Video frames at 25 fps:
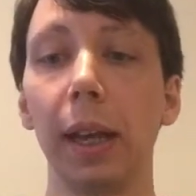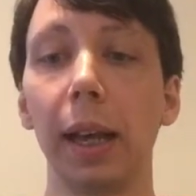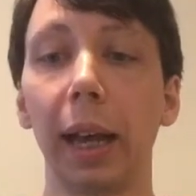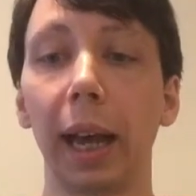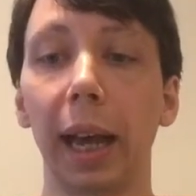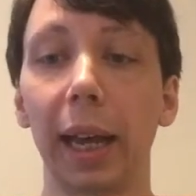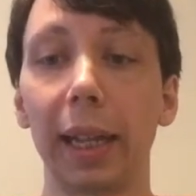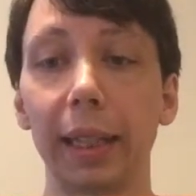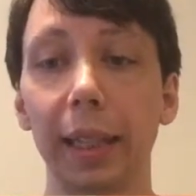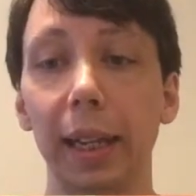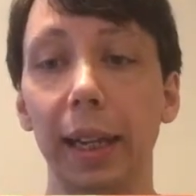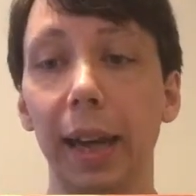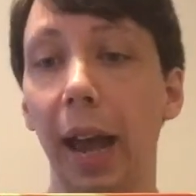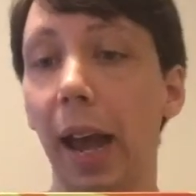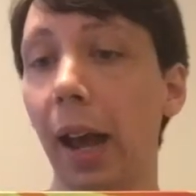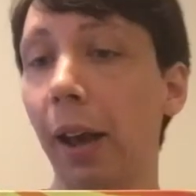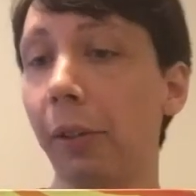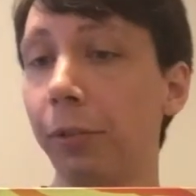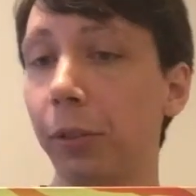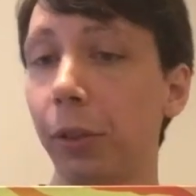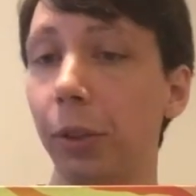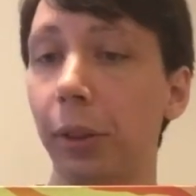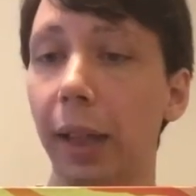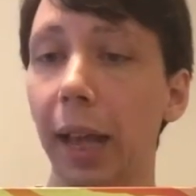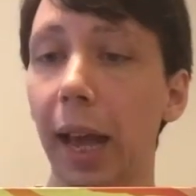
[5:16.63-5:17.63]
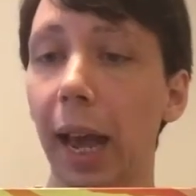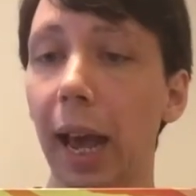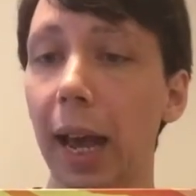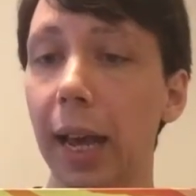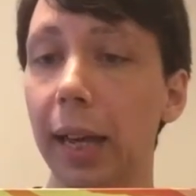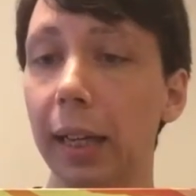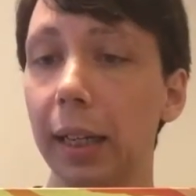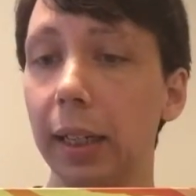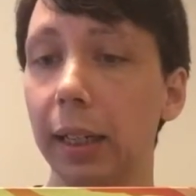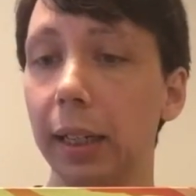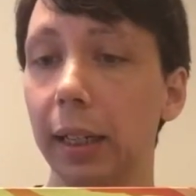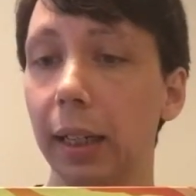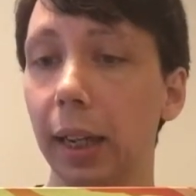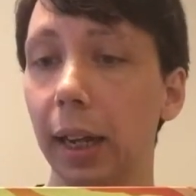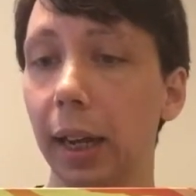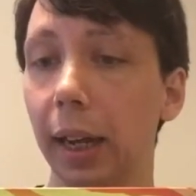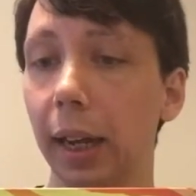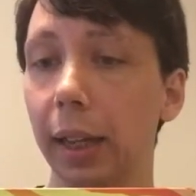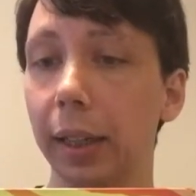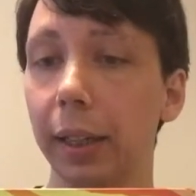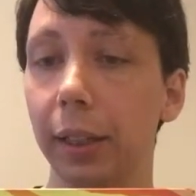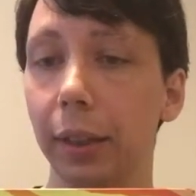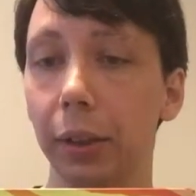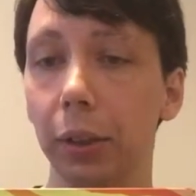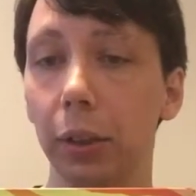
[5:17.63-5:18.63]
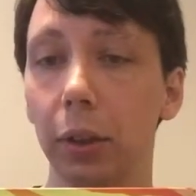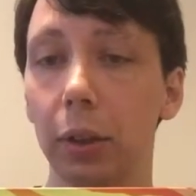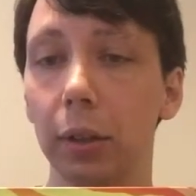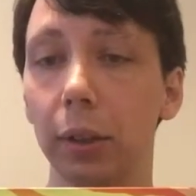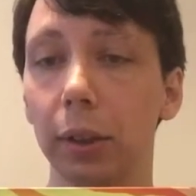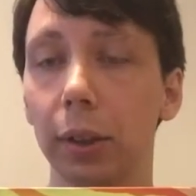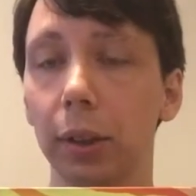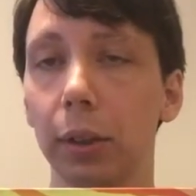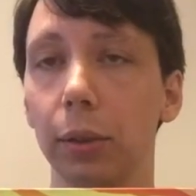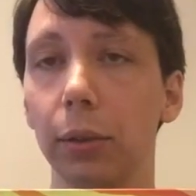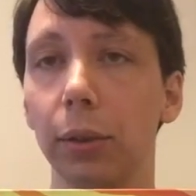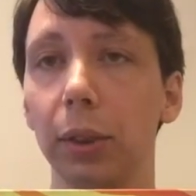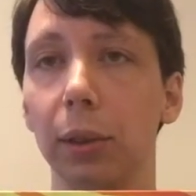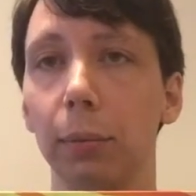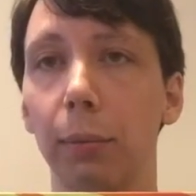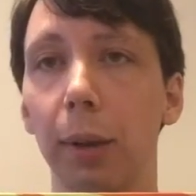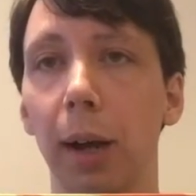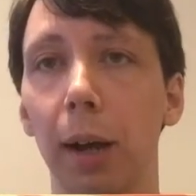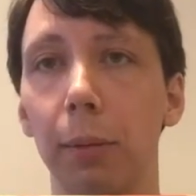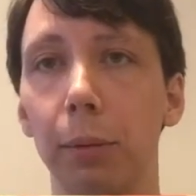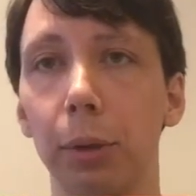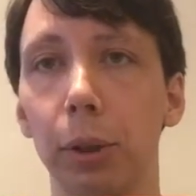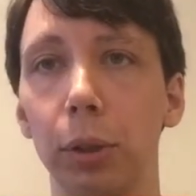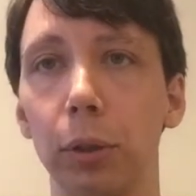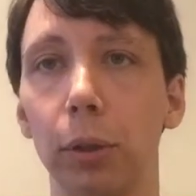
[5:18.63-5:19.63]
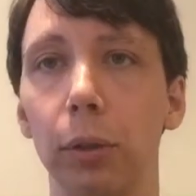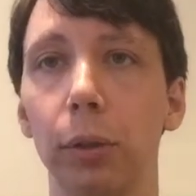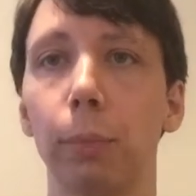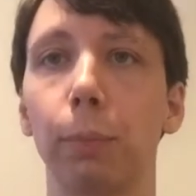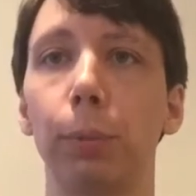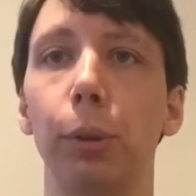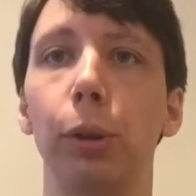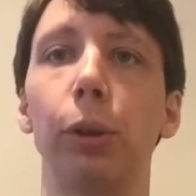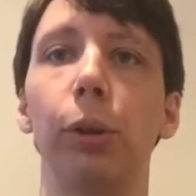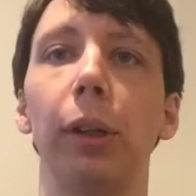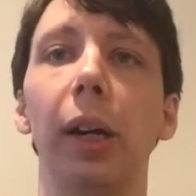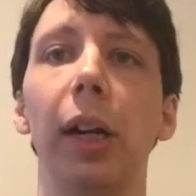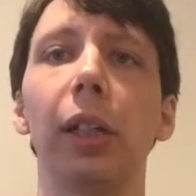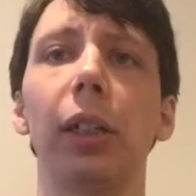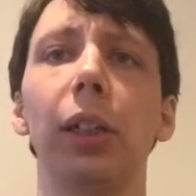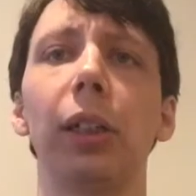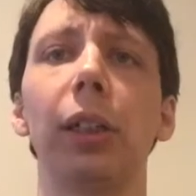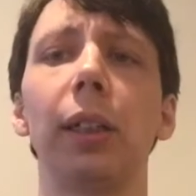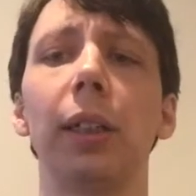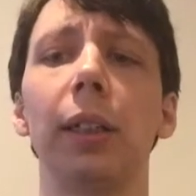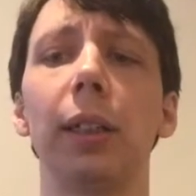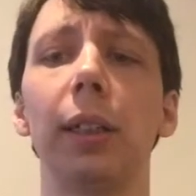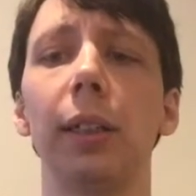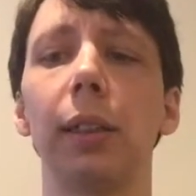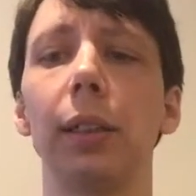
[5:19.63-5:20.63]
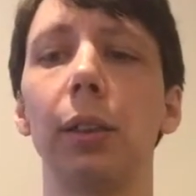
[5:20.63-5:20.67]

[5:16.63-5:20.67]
And then after that, there's also some optional progressions.